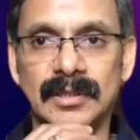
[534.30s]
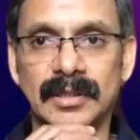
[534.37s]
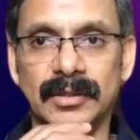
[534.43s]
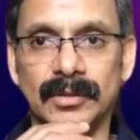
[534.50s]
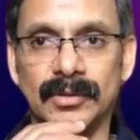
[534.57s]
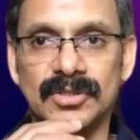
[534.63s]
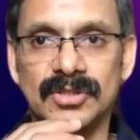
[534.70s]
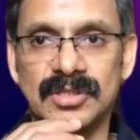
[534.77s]

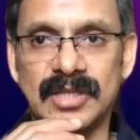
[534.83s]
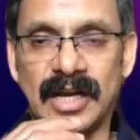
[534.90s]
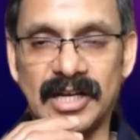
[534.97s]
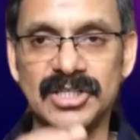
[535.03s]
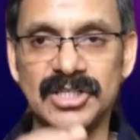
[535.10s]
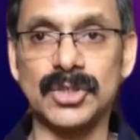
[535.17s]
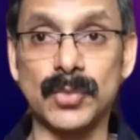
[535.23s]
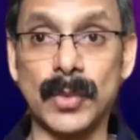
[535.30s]

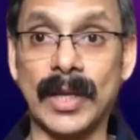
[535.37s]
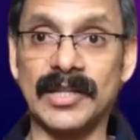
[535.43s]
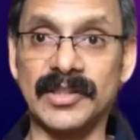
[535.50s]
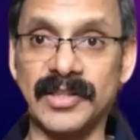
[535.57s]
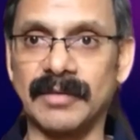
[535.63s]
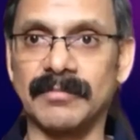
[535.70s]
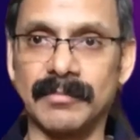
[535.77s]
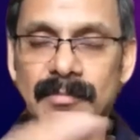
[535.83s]
strategies well, and
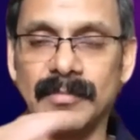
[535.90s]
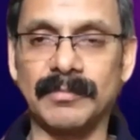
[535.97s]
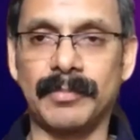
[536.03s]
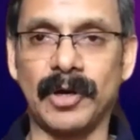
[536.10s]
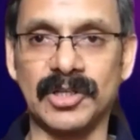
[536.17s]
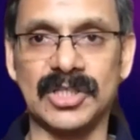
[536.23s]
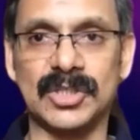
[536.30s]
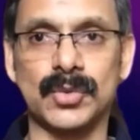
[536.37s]
then
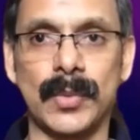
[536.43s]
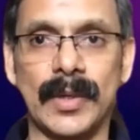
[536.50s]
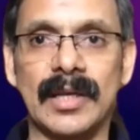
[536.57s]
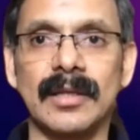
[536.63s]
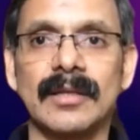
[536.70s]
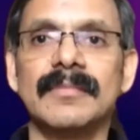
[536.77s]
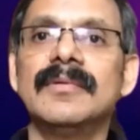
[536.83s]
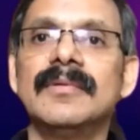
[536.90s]
projects
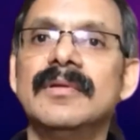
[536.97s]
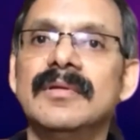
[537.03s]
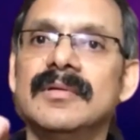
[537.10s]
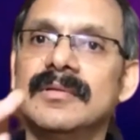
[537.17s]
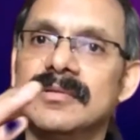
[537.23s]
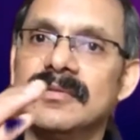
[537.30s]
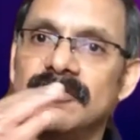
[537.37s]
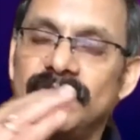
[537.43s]
well,
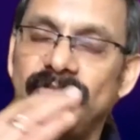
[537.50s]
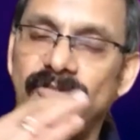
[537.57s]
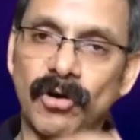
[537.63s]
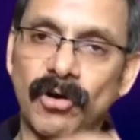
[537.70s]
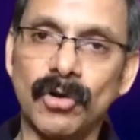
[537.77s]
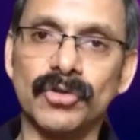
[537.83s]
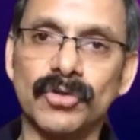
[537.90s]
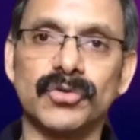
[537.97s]

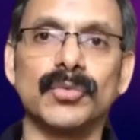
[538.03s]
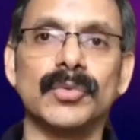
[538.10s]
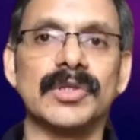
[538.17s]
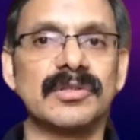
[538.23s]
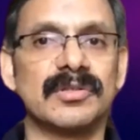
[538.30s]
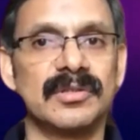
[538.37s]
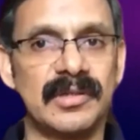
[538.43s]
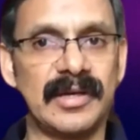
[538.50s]
follow through
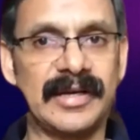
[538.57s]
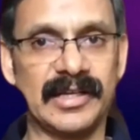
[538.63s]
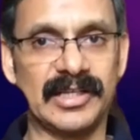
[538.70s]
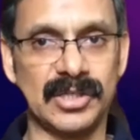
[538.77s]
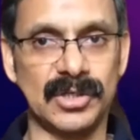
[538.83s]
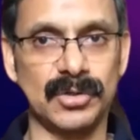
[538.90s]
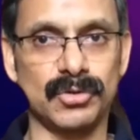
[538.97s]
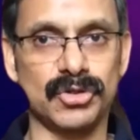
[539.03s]
with right
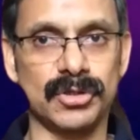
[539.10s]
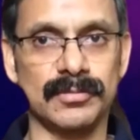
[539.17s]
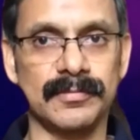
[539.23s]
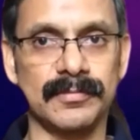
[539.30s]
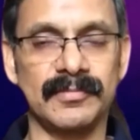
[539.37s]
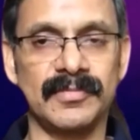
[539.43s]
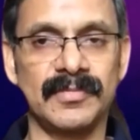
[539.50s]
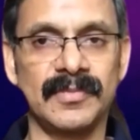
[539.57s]
execution,
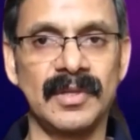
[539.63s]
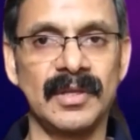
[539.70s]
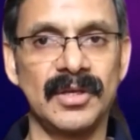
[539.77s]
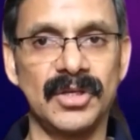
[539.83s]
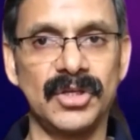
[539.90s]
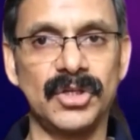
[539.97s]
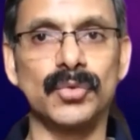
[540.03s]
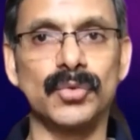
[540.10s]

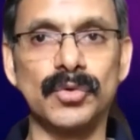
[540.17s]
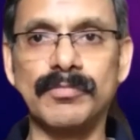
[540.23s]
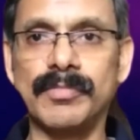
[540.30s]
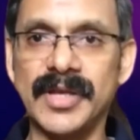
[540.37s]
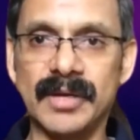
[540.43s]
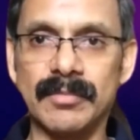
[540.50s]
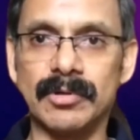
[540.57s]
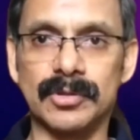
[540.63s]
you would
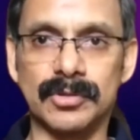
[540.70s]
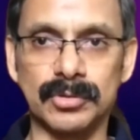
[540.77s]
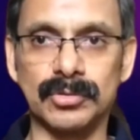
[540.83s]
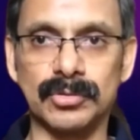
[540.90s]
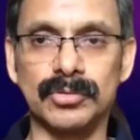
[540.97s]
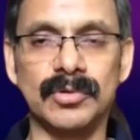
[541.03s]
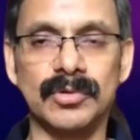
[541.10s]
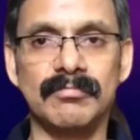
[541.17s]
be able
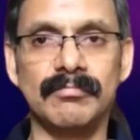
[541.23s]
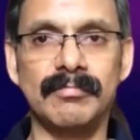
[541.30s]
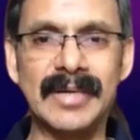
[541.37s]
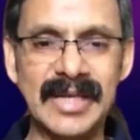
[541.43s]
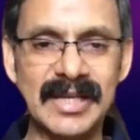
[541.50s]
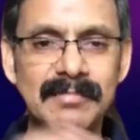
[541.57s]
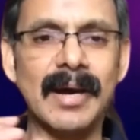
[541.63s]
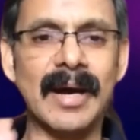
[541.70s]
to
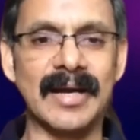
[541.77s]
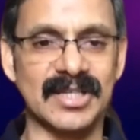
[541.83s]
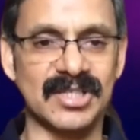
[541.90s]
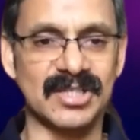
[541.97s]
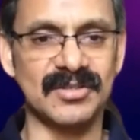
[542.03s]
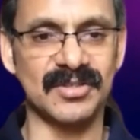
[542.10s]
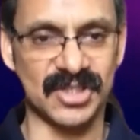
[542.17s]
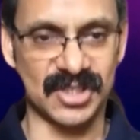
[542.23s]

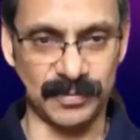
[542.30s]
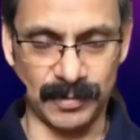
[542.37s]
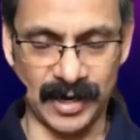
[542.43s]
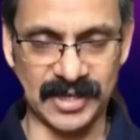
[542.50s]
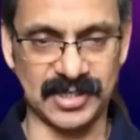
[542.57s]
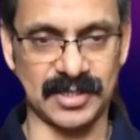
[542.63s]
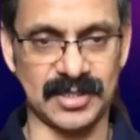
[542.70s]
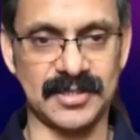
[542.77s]
minimize the
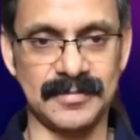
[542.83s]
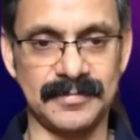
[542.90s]
surprises,